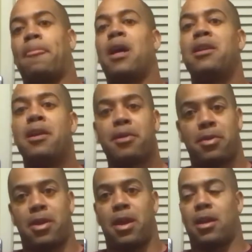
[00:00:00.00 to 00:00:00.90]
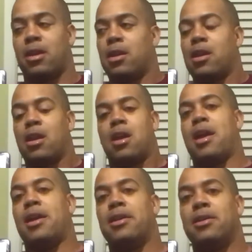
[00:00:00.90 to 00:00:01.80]
Another thing
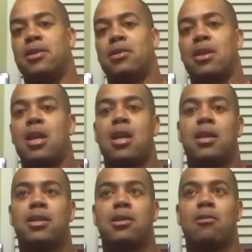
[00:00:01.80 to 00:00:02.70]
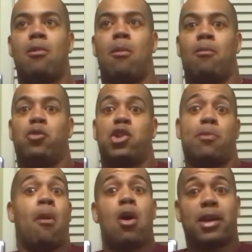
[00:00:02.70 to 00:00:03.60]
is
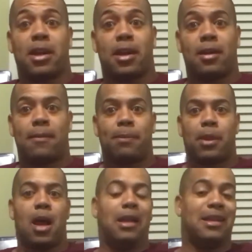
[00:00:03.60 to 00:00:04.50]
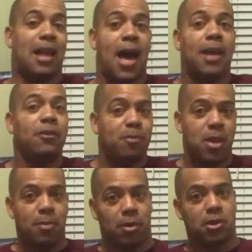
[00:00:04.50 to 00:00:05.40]
just marketing. A lot of people,